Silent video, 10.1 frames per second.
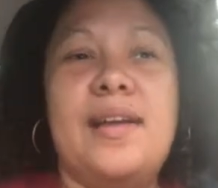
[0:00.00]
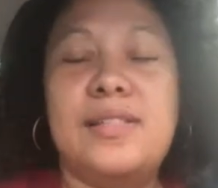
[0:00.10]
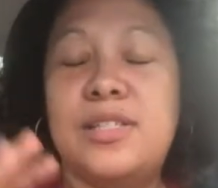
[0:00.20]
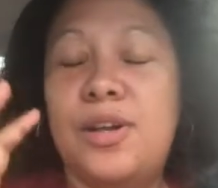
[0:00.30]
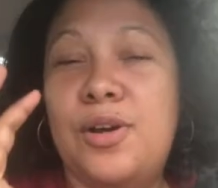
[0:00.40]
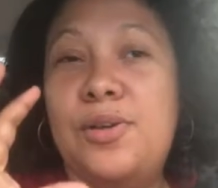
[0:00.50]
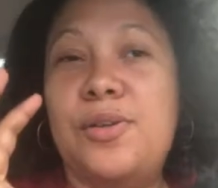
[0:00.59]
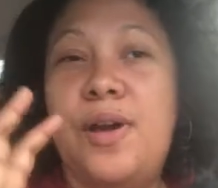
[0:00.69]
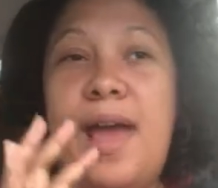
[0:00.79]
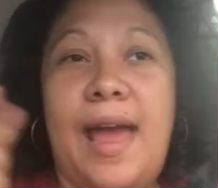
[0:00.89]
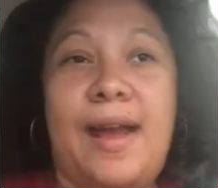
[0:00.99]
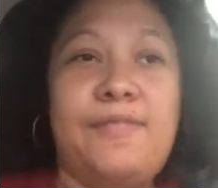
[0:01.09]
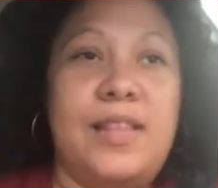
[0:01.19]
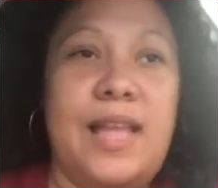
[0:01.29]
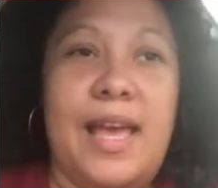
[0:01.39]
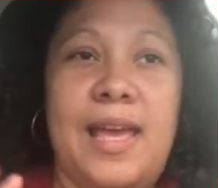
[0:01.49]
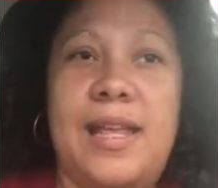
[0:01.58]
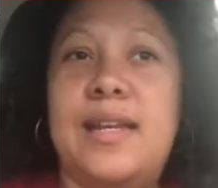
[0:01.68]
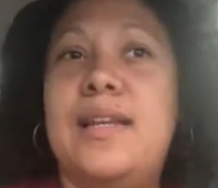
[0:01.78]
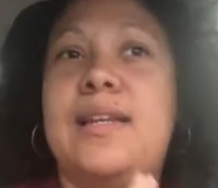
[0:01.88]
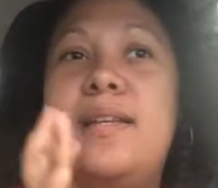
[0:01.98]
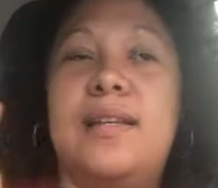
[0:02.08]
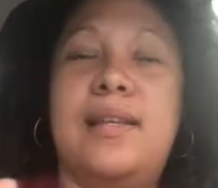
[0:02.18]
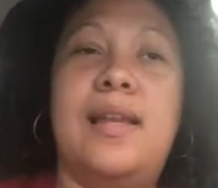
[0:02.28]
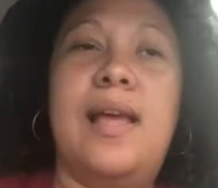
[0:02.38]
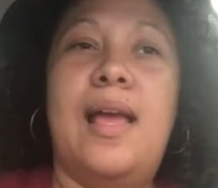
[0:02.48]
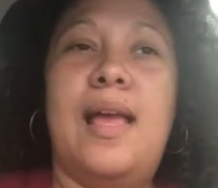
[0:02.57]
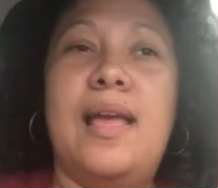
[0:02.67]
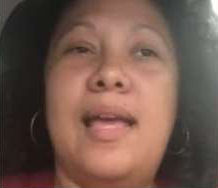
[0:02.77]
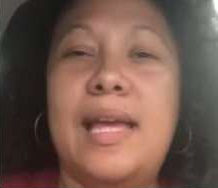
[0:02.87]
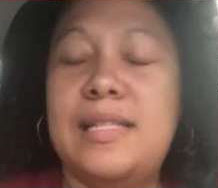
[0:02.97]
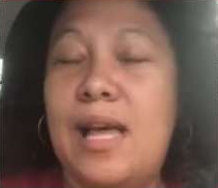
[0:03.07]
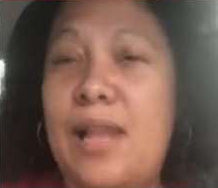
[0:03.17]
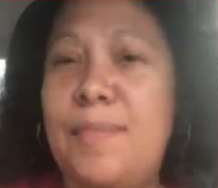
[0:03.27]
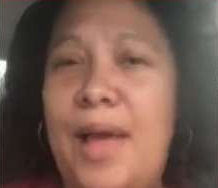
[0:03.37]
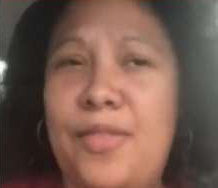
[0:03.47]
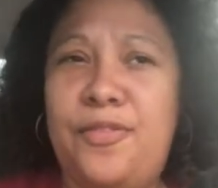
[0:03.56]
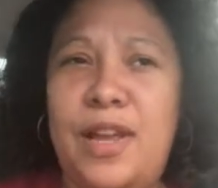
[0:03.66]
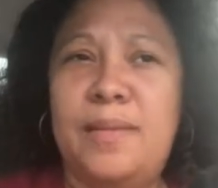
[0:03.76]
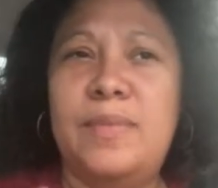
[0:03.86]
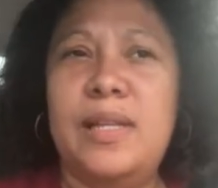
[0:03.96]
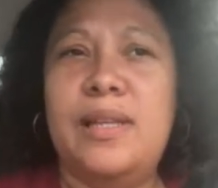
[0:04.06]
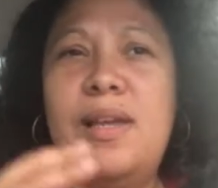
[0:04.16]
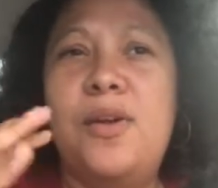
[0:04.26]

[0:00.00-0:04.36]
So after that, it's all about the family.